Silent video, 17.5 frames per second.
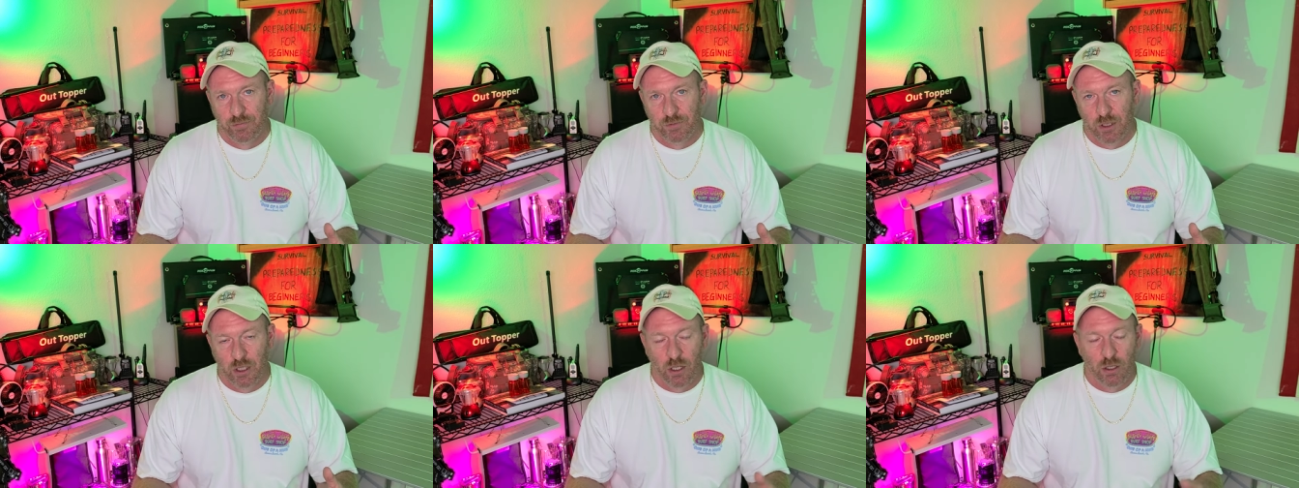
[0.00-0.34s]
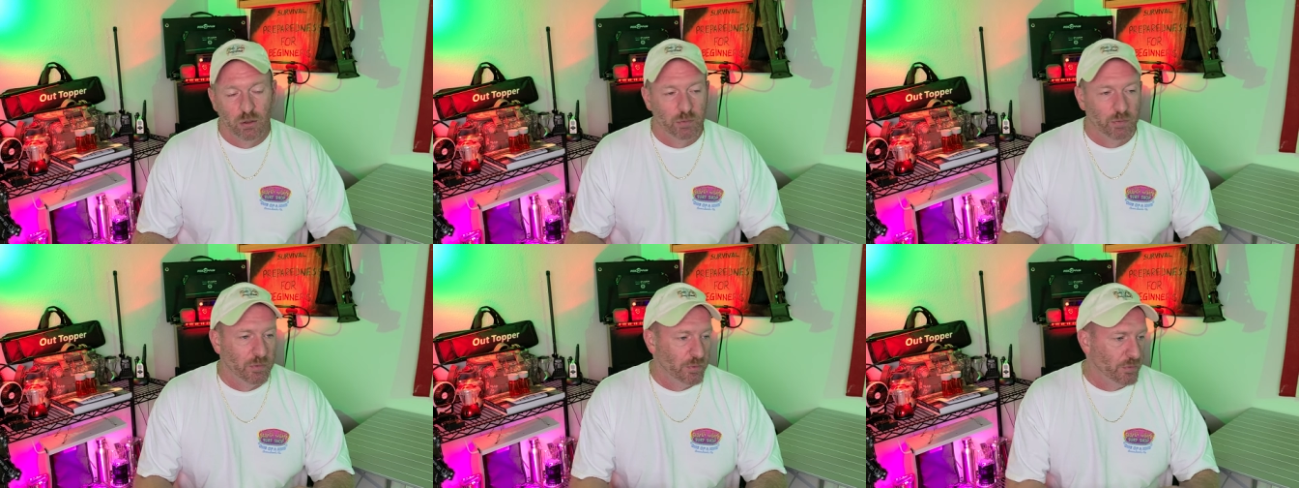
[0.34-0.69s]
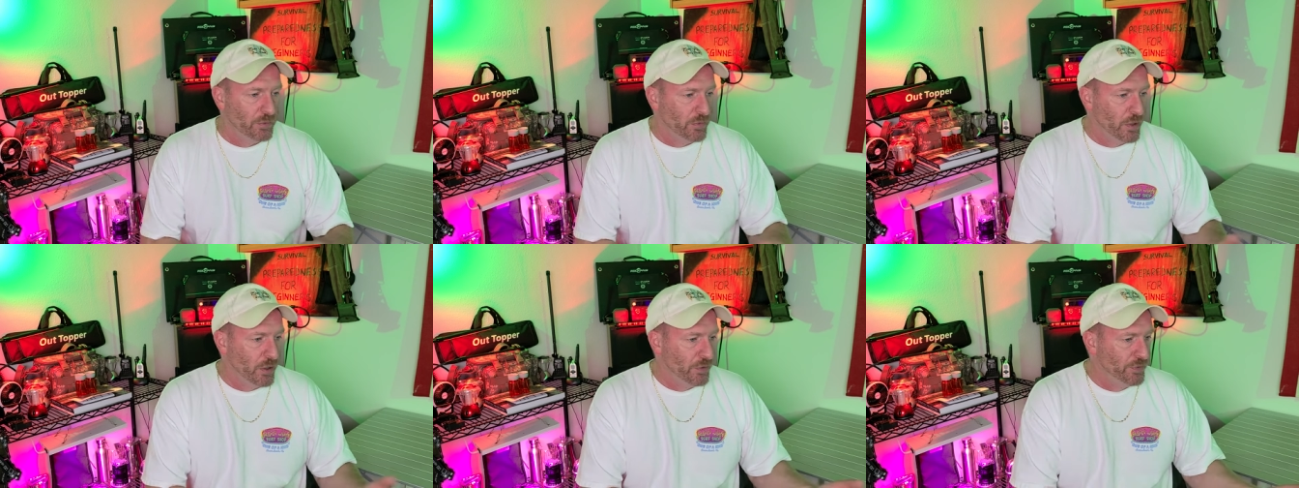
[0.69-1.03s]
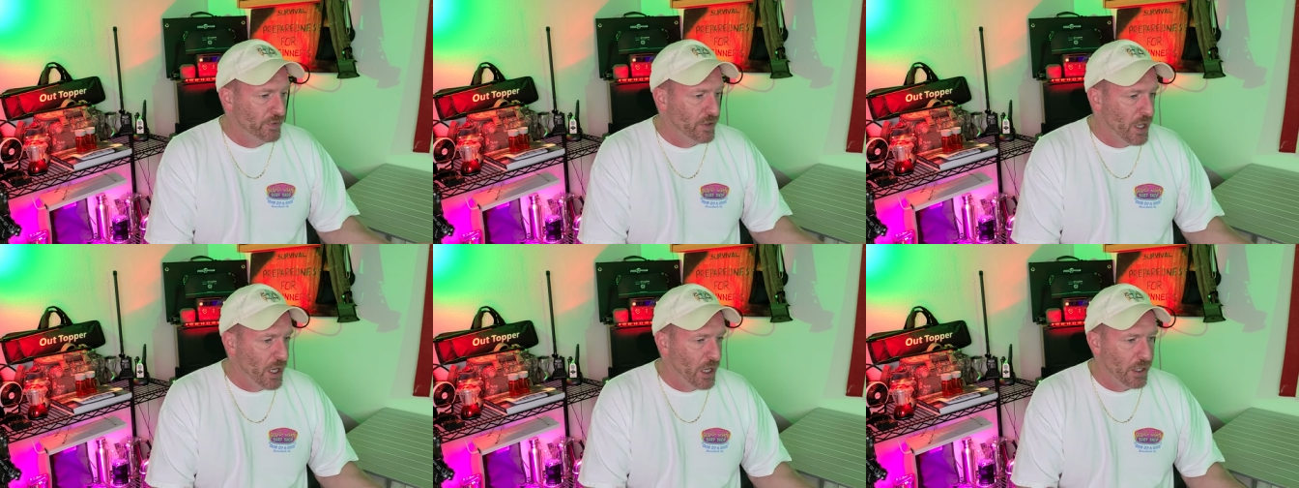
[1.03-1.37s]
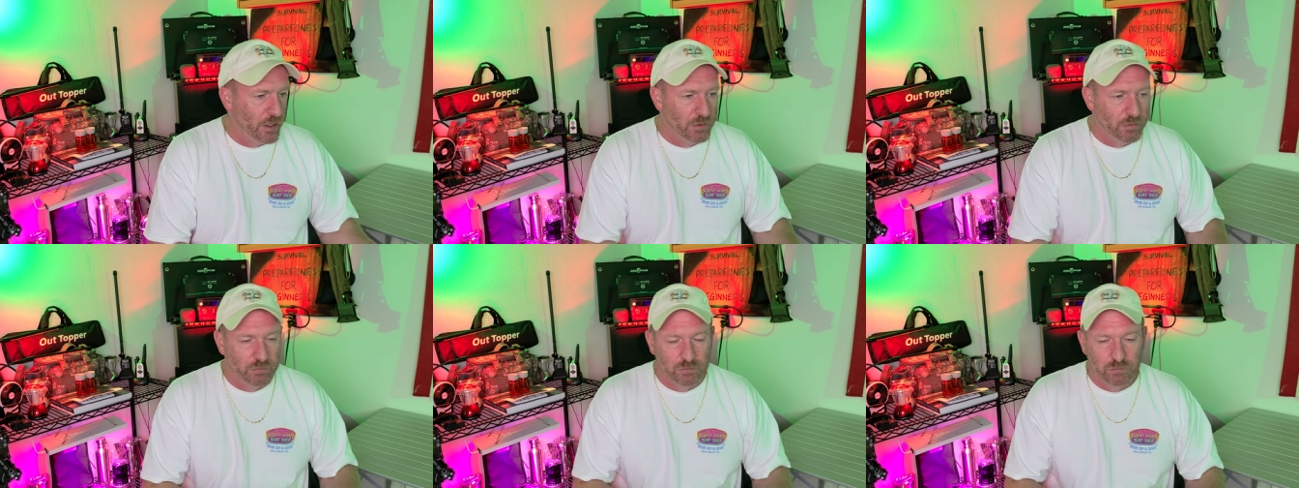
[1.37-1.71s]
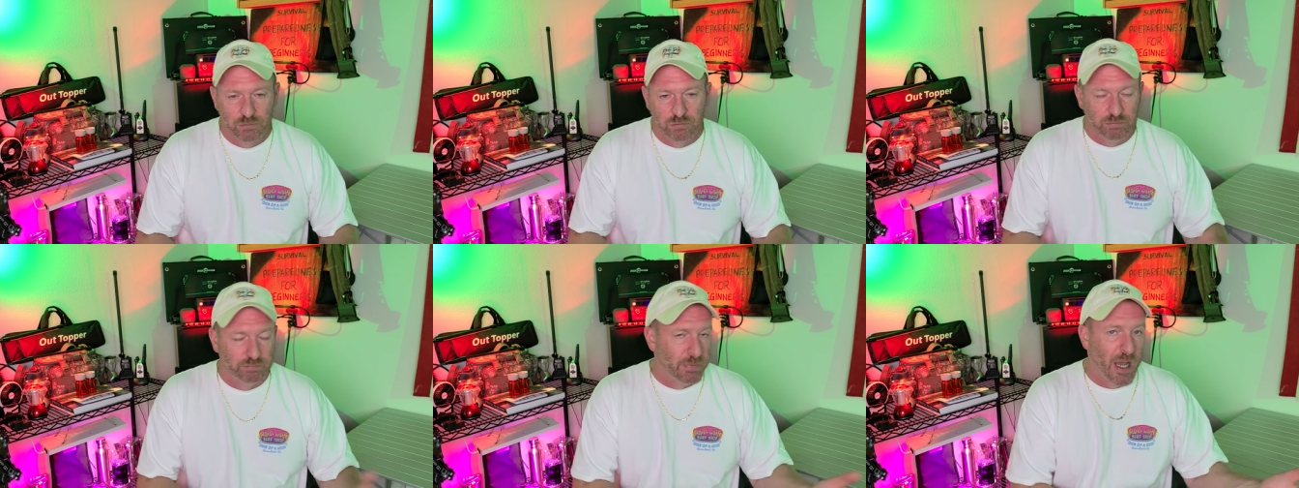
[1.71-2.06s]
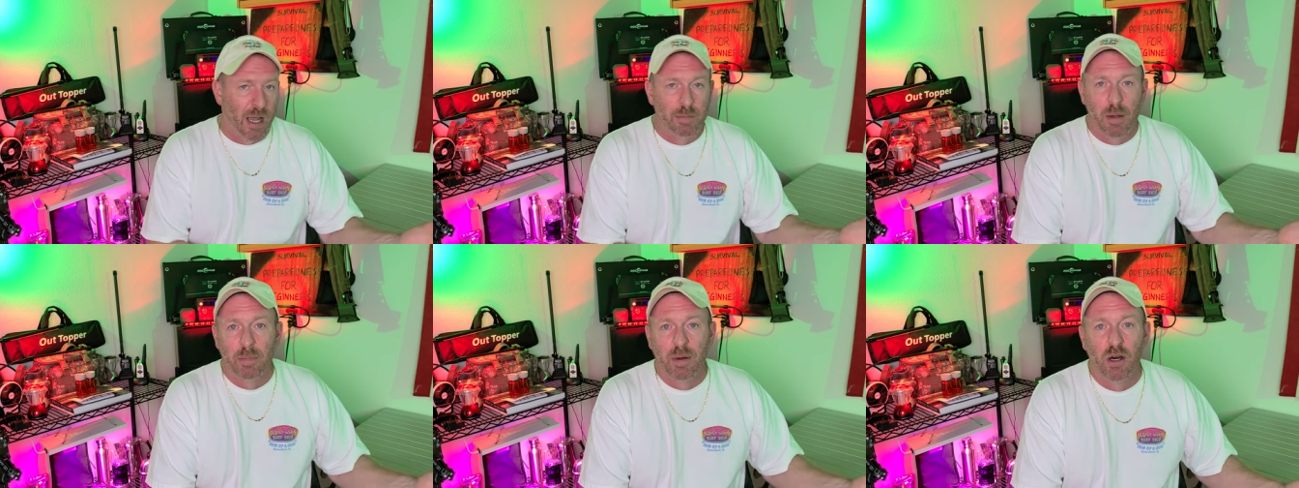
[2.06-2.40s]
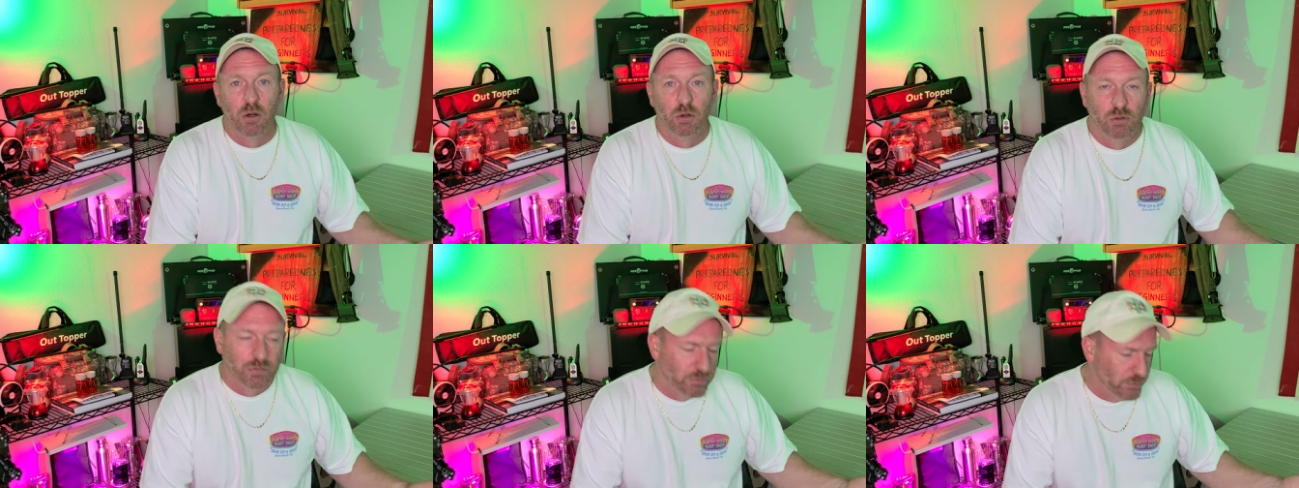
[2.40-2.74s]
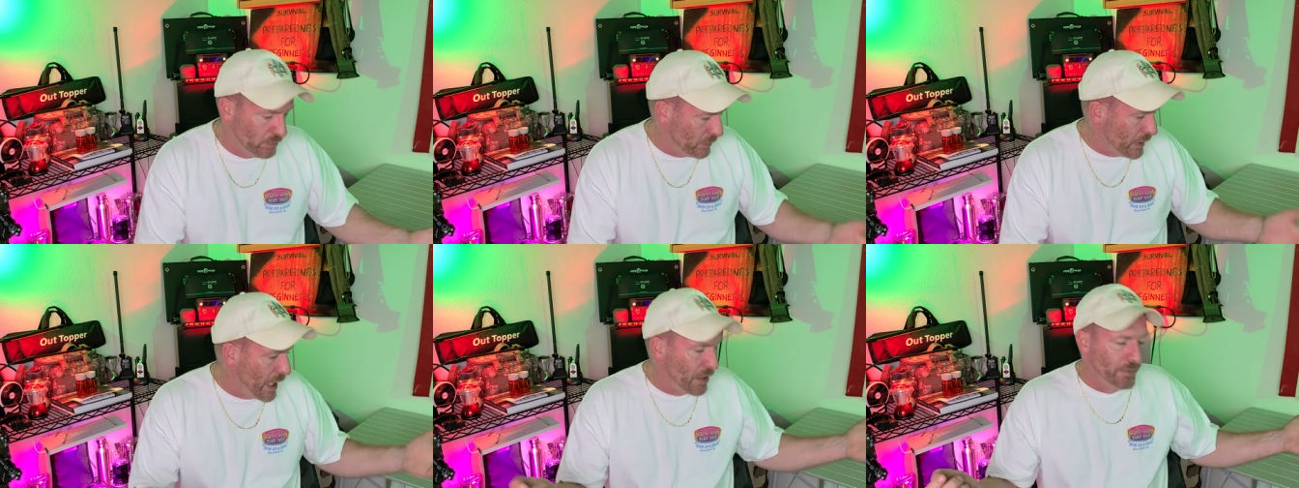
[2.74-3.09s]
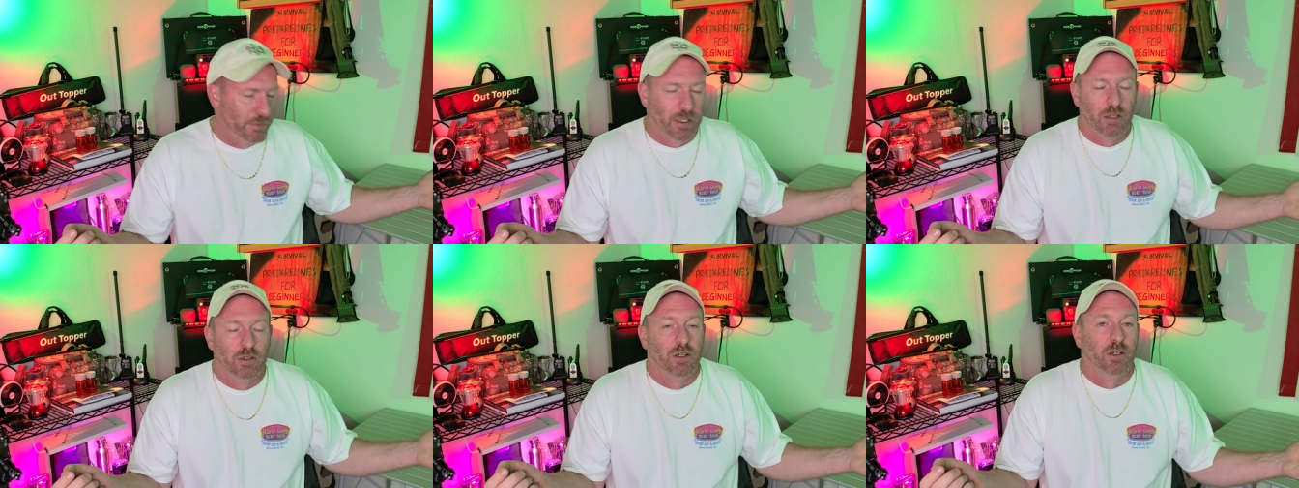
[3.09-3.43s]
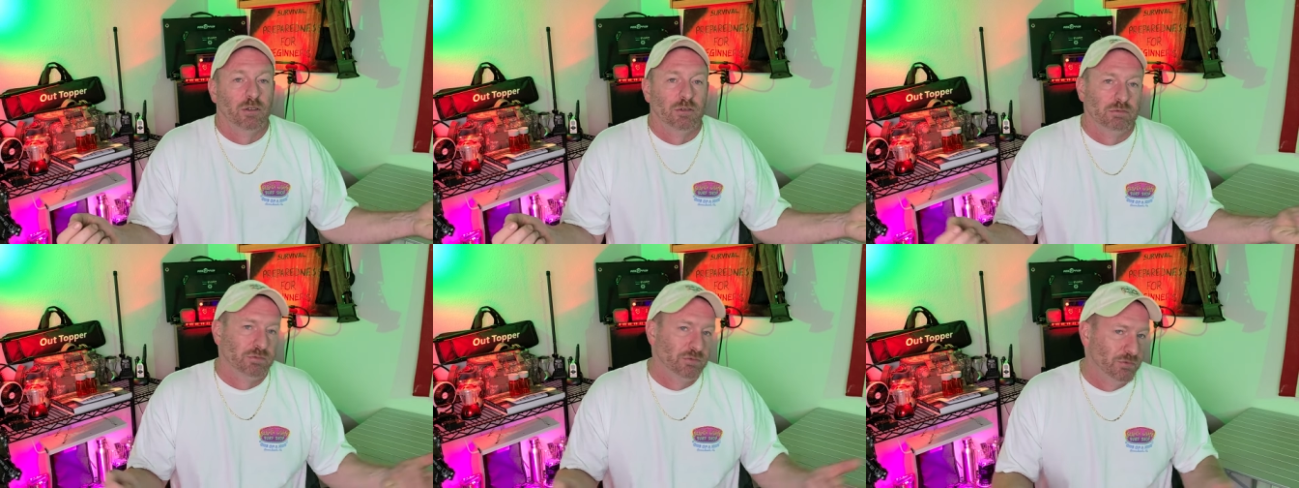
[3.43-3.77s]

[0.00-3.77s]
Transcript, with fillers: you know, a flood, buy him a boat. I don't, I don't know.